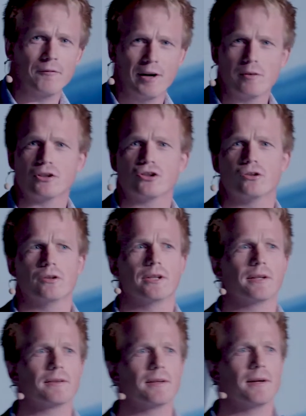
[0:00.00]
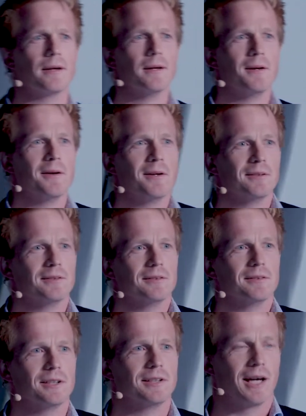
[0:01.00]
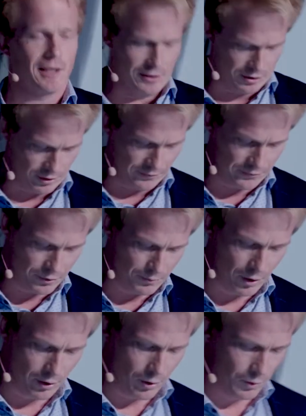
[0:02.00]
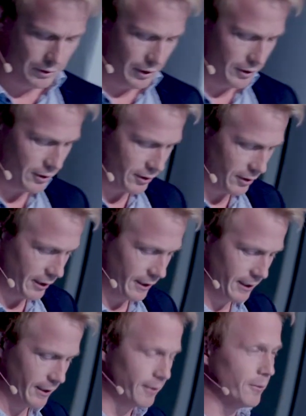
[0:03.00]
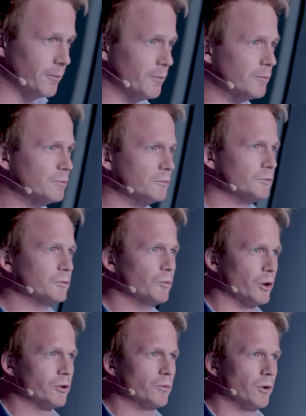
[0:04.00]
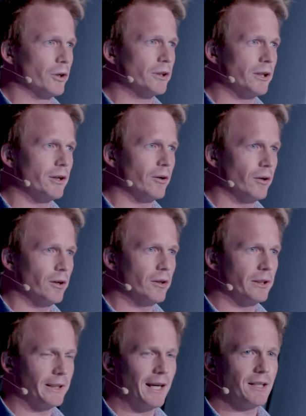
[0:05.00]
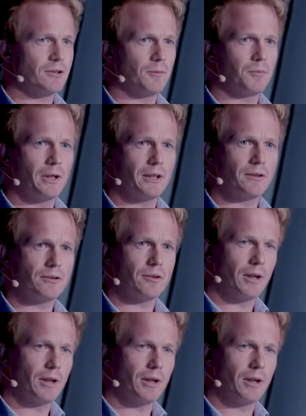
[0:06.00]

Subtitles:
very sure that the talents of tomorrow will not want to work in an oil and gas operator